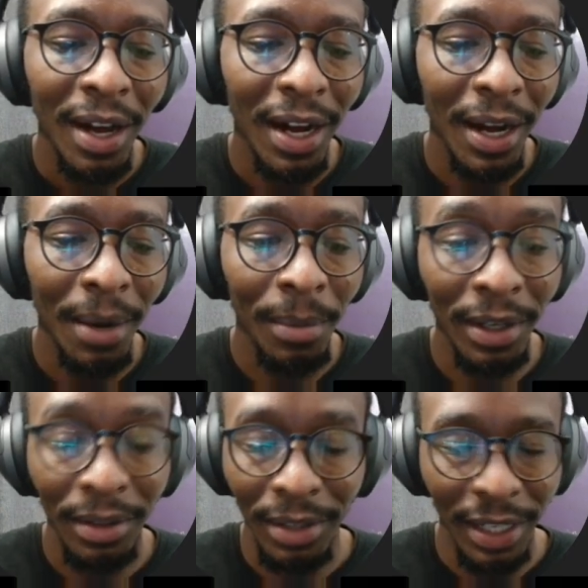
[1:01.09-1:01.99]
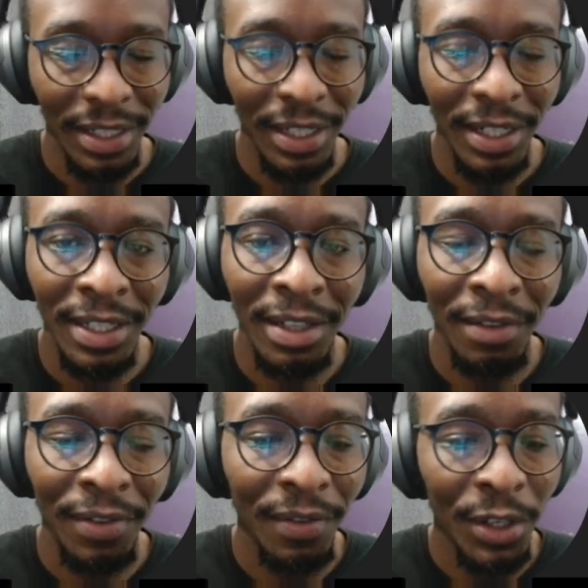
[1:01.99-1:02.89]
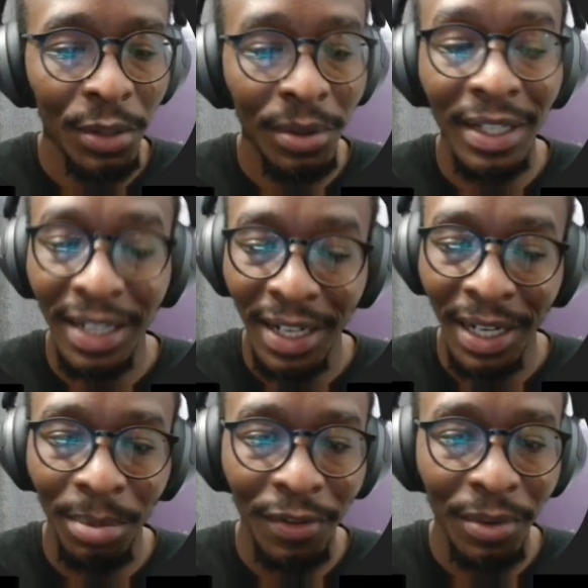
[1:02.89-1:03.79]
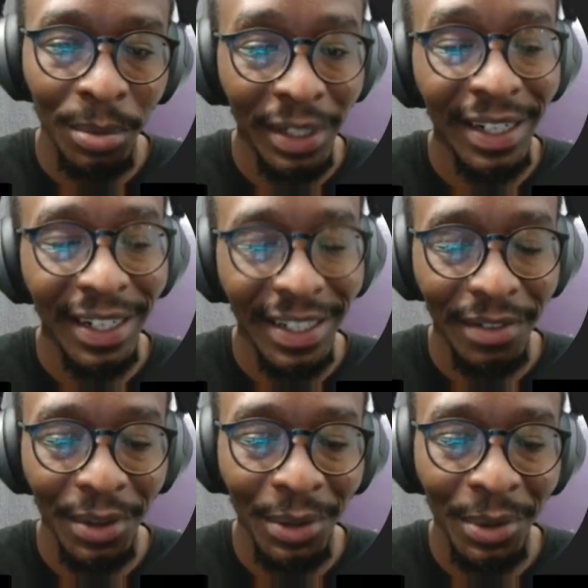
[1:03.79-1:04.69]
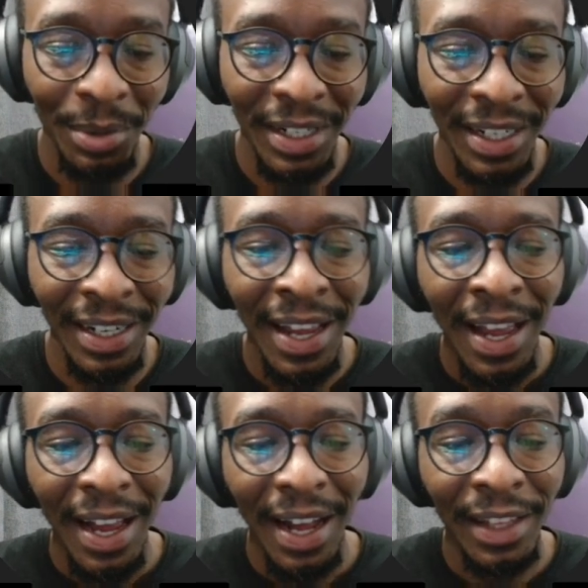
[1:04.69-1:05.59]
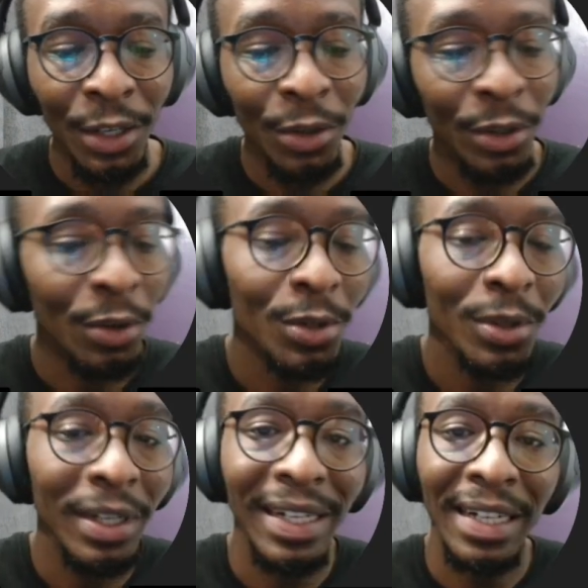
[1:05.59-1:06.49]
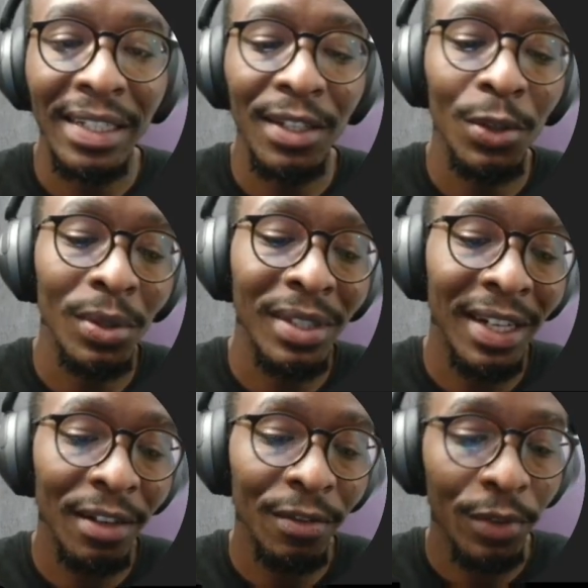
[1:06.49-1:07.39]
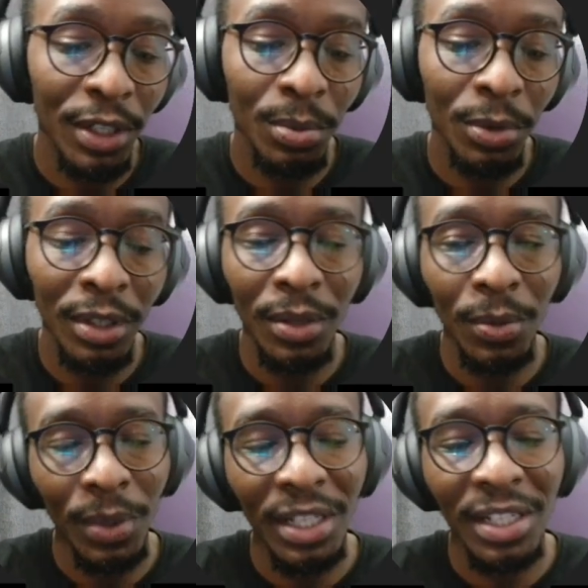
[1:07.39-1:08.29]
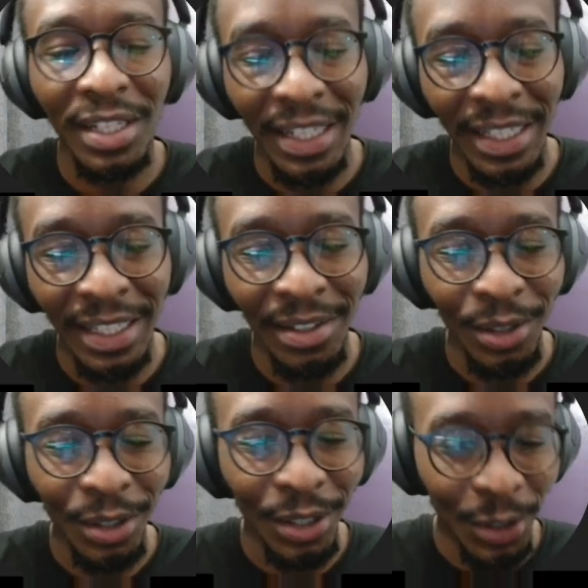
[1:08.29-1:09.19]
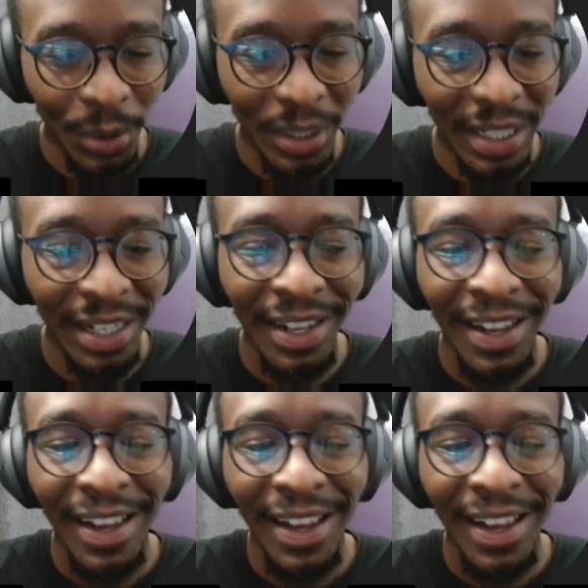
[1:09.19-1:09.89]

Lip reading: Like I said, it's in the free version. It's a really powerful model. It's a very good model. And then you also get access to standard voice mode, which is good.